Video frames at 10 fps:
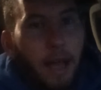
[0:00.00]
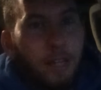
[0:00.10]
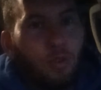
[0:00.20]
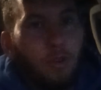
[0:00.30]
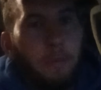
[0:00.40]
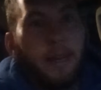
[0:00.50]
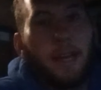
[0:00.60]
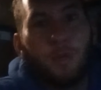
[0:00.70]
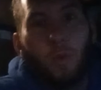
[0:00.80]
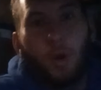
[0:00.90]
axle, my
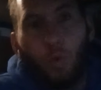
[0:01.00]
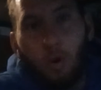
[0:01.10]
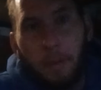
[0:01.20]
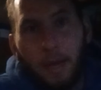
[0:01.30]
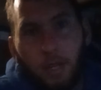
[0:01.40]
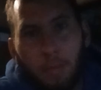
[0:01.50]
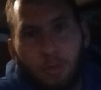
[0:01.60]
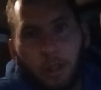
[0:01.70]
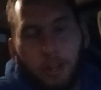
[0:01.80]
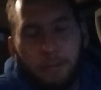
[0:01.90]
next one will be a dump
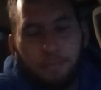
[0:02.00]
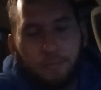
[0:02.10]
trailer.